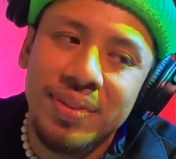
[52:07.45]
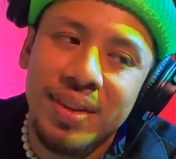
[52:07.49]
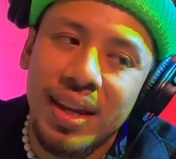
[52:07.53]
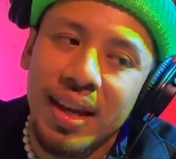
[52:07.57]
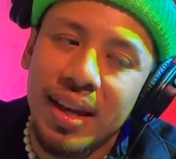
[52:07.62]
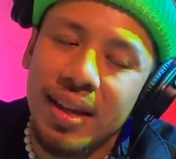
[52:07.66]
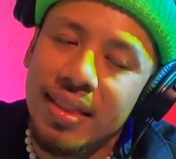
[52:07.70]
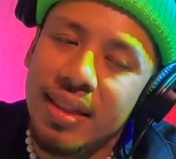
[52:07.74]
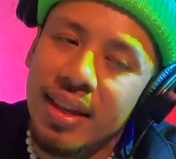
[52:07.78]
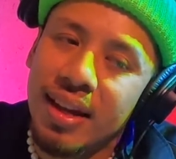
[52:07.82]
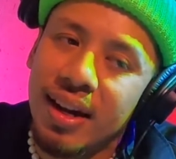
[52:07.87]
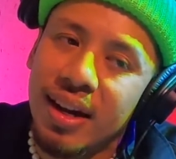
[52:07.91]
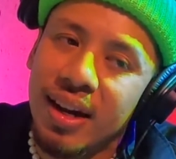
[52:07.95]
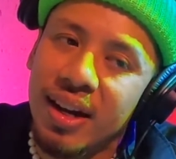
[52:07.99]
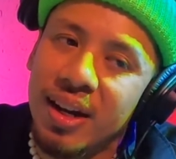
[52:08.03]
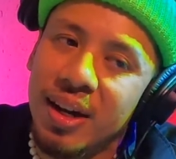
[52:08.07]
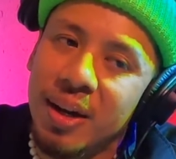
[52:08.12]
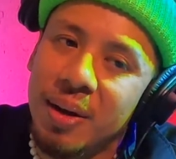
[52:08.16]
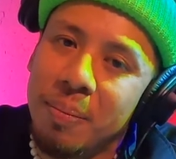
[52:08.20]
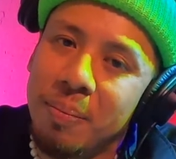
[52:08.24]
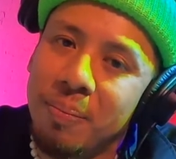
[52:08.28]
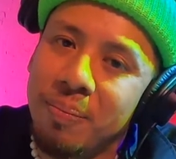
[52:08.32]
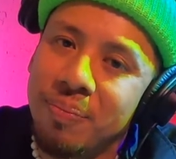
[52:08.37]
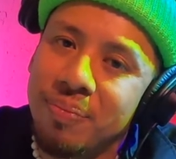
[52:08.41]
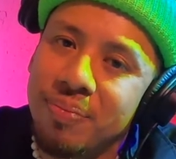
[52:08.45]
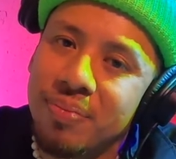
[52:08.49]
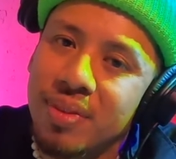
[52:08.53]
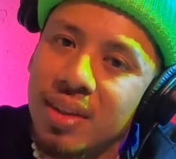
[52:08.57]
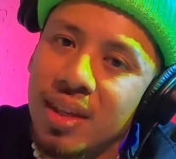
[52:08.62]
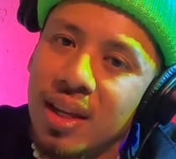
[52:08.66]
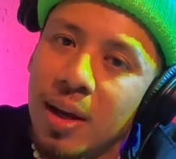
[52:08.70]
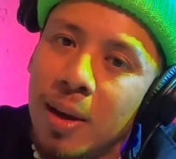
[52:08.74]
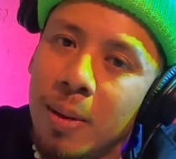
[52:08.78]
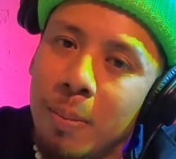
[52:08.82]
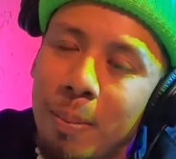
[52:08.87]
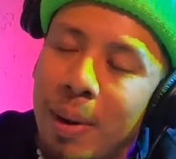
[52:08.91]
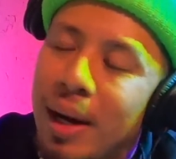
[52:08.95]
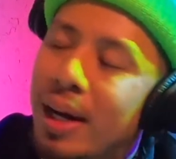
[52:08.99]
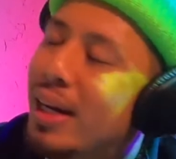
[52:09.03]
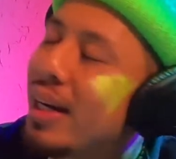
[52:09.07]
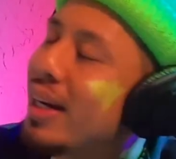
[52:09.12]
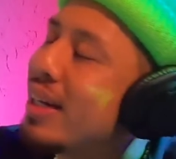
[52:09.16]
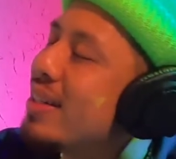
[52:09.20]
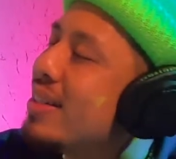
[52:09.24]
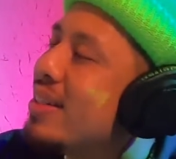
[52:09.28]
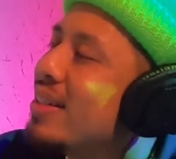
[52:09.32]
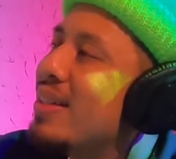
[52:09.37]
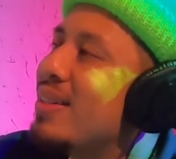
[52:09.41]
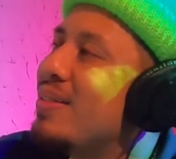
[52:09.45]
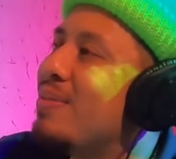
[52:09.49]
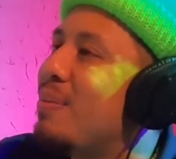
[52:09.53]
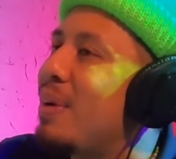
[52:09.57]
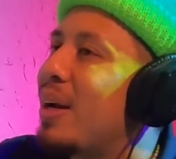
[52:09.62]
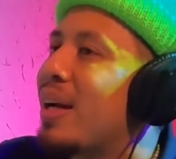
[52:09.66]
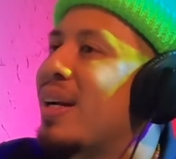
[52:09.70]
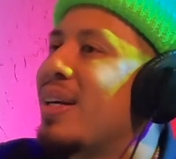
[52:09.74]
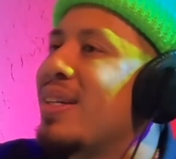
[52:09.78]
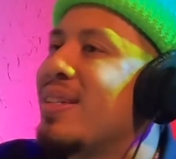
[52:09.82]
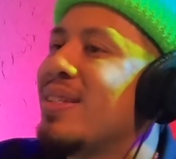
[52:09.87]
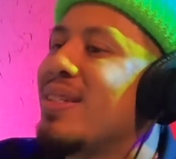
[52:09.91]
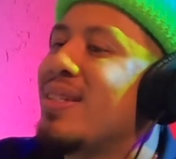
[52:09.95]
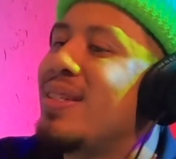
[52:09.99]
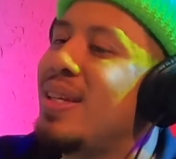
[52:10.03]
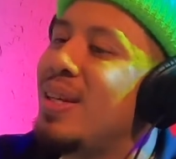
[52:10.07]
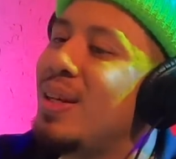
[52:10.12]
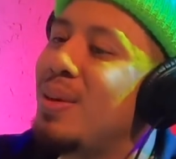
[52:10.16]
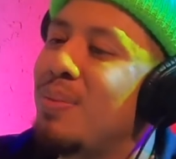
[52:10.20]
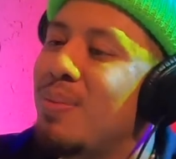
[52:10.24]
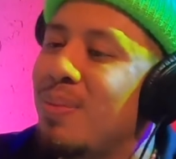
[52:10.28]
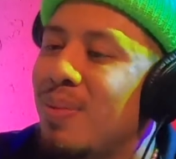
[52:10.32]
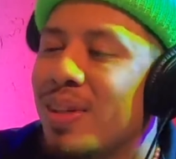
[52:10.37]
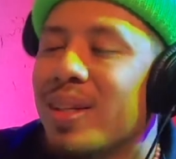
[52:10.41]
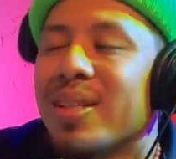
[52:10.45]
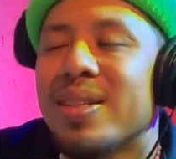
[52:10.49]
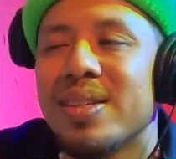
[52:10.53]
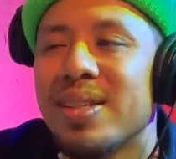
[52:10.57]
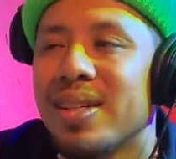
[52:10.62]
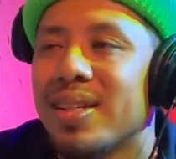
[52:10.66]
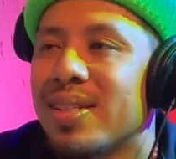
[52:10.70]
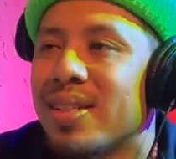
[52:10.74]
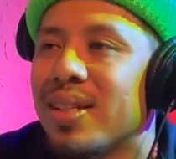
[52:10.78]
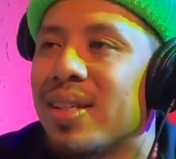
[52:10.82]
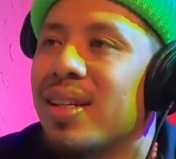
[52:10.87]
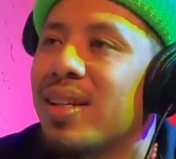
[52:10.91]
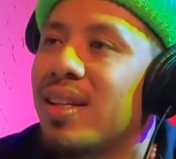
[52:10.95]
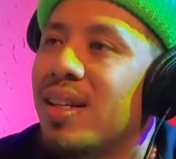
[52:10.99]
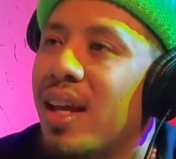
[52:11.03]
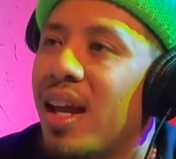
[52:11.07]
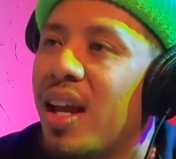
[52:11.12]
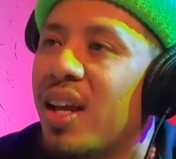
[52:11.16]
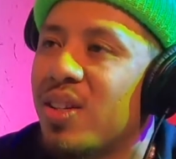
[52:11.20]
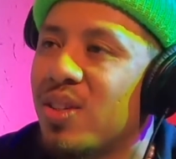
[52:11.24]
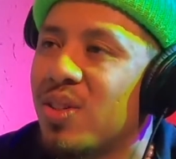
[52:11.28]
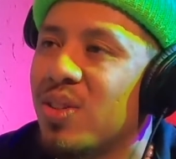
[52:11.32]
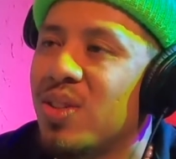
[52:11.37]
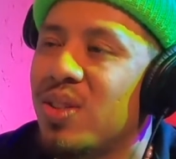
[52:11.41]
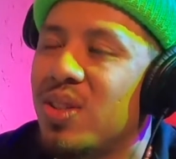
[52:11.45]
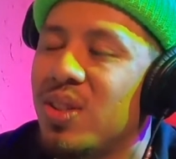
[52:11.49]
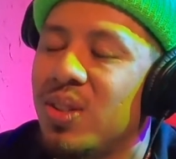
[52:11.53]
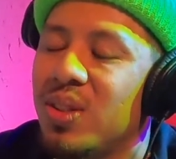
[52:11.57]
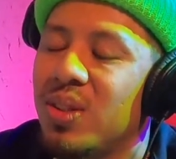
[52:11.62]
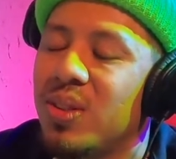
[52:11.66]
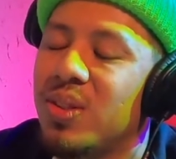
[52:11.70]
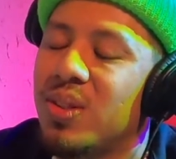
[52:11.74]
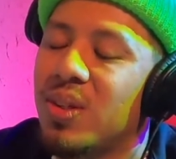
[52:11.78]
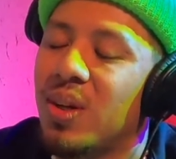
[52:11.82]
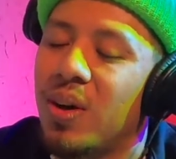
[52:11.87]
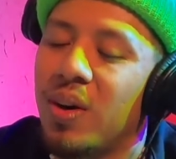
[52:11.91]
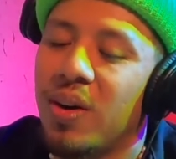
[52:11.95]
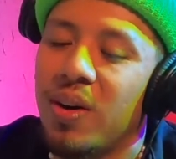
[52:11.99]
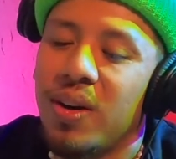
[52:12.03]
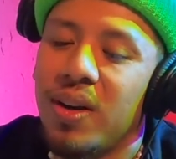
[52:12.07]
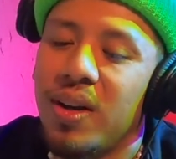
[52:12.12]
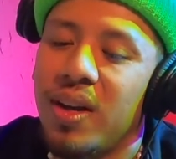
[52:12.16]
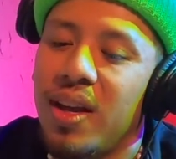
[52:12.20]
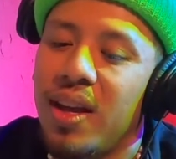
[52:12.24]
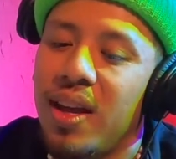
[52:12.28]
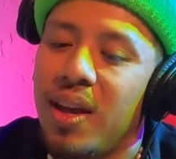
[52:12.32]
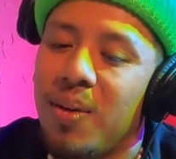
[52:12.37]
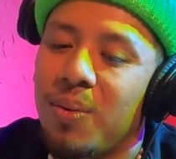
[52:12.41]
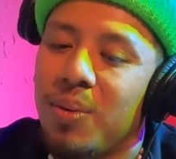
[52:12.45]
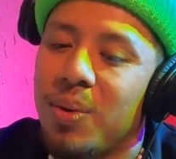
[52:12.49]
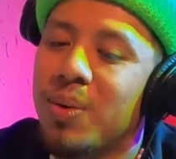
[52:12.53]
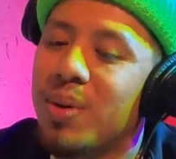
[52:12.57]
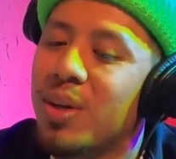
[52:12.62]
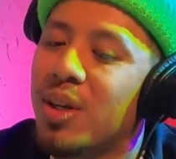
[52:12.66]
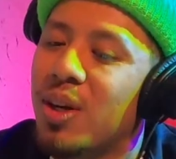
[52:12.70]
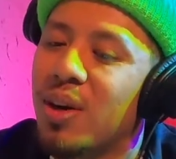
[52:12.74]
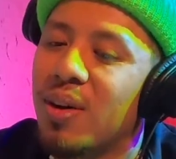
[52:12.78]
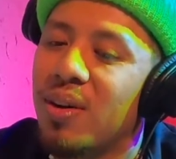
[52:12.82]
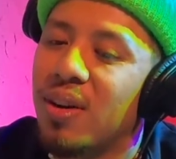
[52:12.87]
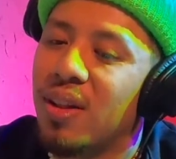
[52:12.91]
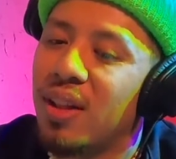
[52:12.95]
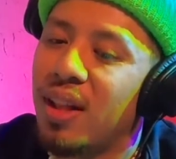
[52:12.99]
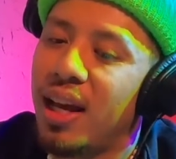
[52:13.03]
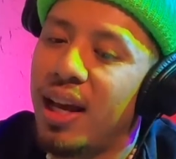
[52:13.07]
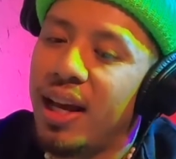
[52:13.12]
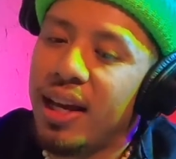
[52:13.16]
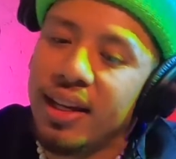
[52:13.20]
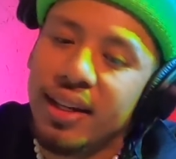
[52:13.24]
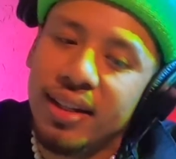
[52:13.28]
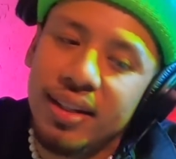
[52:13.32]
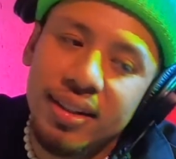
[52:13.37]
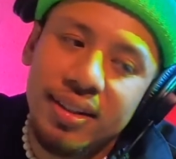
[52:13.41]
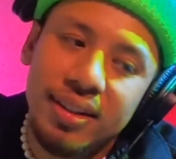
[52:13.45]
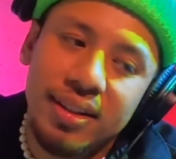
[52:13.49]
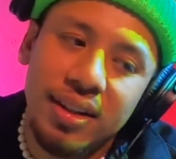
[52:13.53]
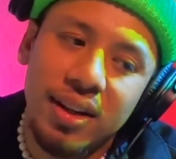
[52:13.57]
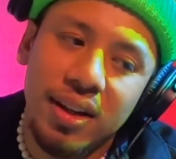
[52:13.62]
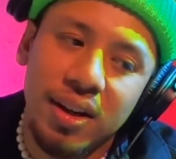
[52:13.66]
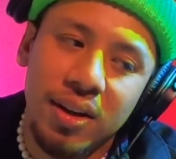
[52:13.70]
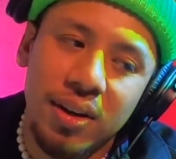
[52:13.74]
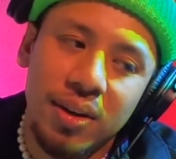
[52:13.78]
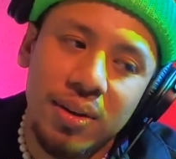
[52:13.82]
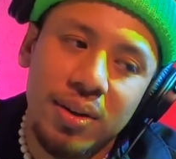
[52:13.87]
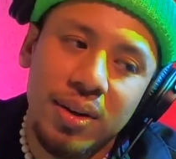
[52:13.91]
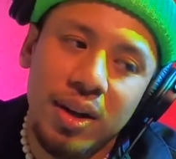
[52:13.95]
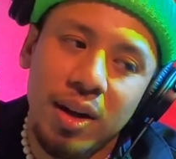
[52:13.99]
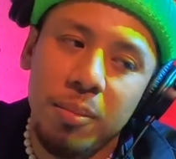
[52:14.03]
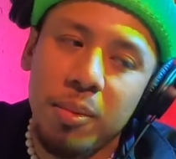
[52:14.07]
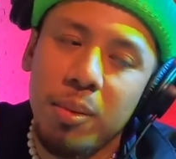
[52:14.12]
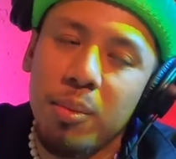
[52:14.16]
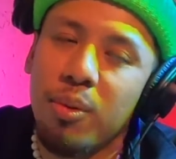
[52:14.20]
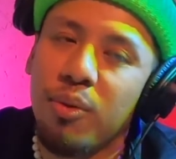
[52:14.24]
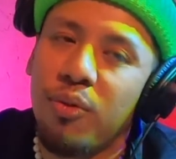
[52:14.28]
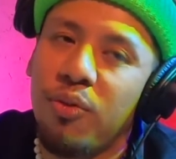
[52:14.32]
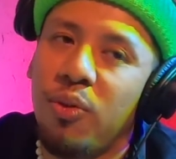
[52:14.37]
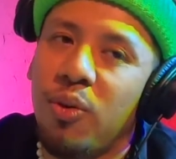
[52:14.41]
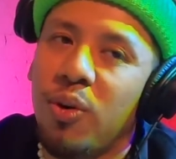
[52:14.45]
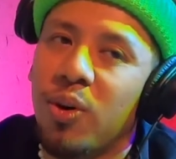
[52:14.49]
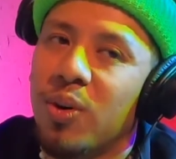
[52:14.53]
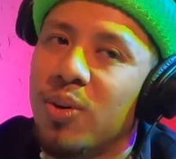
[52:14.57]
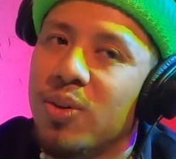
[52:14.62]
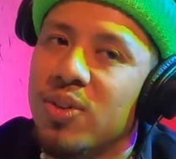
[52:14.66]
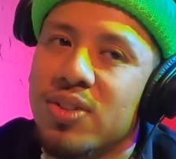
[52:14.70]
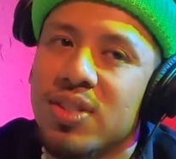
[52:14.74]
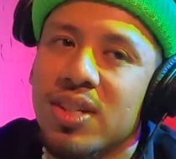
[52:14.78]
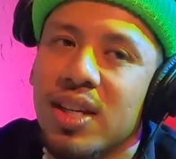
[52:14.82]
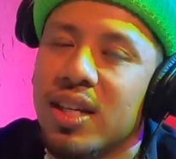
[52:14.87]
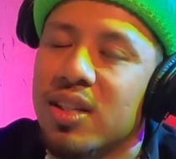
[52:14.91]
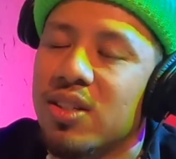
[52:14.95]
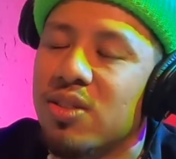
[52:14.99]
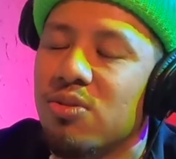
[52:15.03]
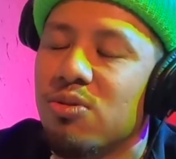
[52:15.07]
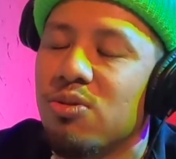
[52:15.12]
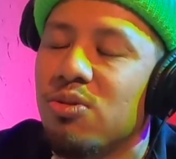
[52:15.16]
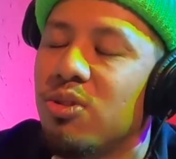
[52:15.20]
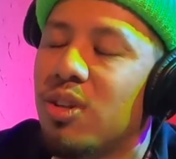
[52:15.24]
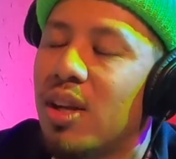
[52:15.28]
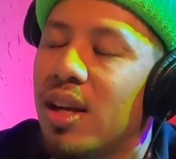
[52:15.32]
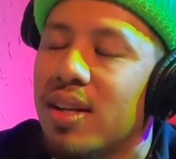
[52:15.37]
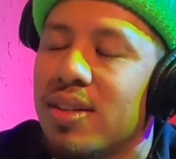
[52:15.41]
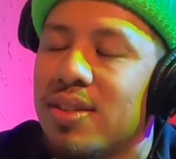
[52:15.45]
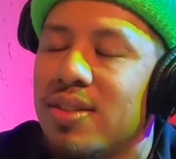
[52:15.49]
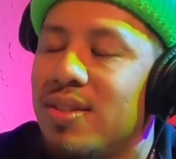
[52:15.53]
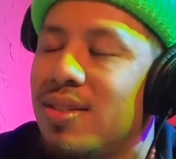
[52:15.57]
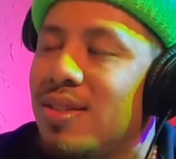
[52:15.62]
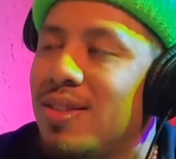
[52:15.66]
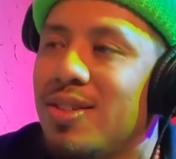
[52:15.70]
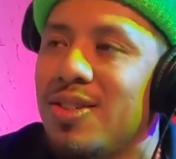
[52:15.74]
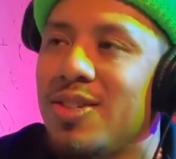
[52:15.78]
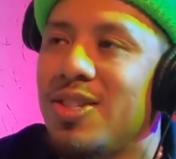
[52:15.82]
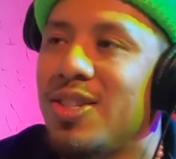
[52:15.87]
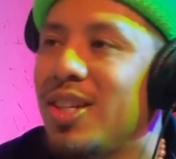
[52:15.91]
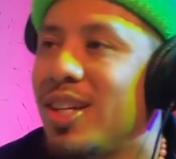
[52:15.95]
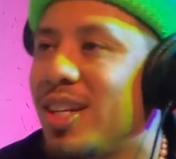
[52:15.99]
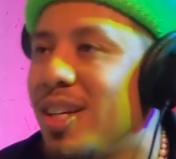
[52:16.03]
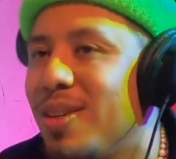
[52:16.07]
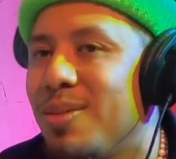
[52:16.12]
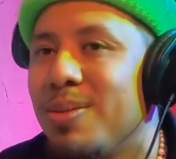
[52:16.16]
And then my cousin Tim is a good dancer too, so we would go to like, you know, I mean before it was like school dances and shit.